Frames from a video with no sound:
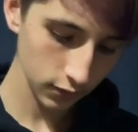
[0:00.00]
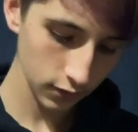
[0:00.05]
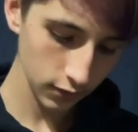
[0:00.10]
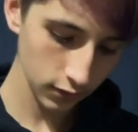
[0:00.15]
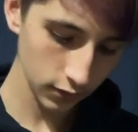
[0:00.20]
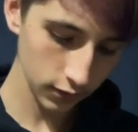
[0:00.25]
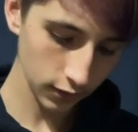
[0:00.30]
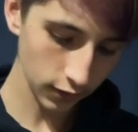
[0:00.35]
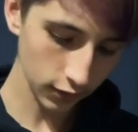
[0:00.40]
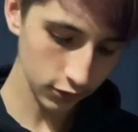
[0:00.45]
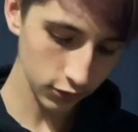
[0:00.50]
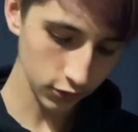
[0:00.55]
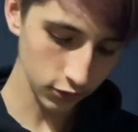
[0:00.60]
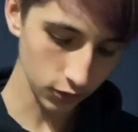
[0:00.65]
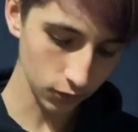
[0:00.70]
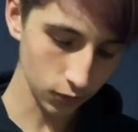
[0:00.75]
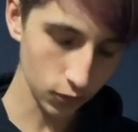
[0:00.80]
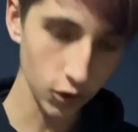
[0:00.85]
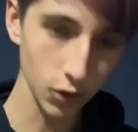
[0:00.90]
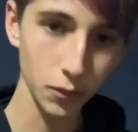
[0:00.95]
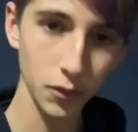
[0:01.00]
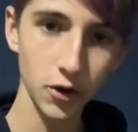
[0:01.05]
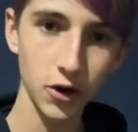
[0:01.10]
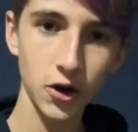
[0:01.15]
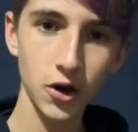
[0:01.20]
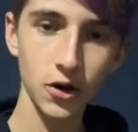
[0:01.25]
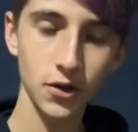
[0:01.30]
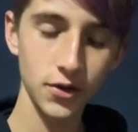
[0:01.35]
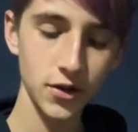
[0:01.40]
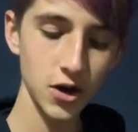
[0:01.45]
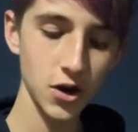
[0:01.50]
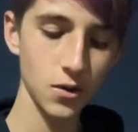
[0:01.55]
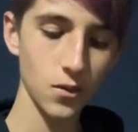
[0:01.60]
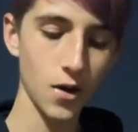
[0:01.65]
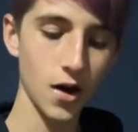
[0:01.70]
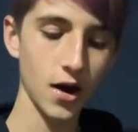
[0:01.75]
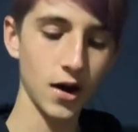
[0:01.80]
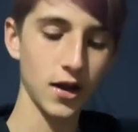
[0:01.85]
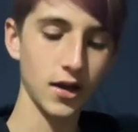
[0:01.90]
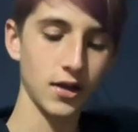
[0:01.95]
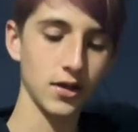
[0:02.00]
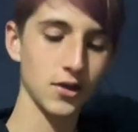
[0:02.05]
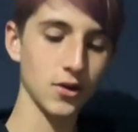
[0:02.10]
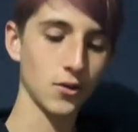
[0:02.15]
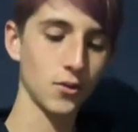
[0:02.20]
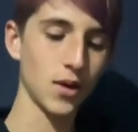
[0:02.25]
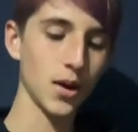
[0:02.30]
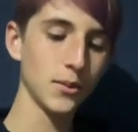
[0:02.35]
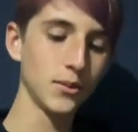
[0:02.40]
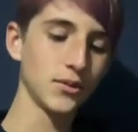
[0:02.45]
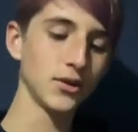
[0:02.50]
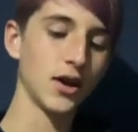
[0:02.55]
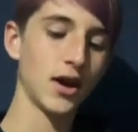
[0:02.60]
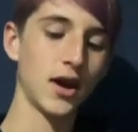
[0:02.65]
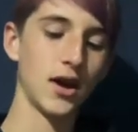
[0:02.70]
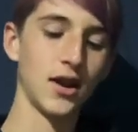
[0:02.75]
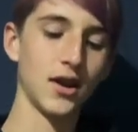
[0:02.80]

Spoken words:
ligature in the world. But you know, Theowani, their website,